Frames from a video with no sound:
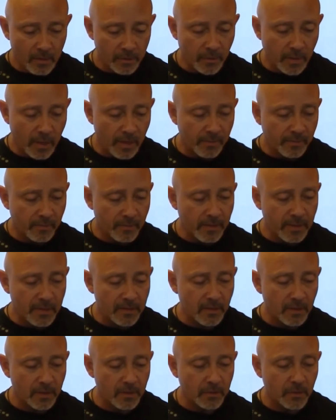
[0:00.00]
router 3,
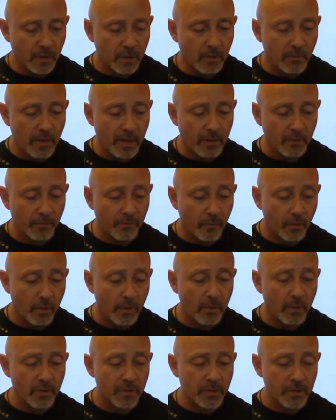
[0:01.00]
so let's go to router
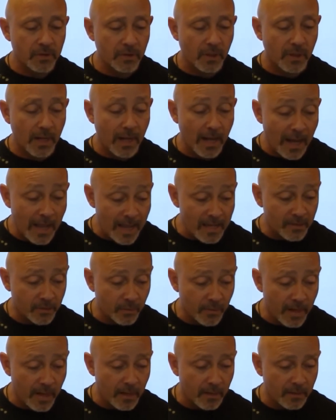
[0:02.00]
4, which is our last
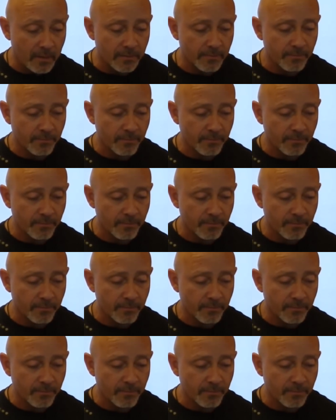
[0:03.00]
router.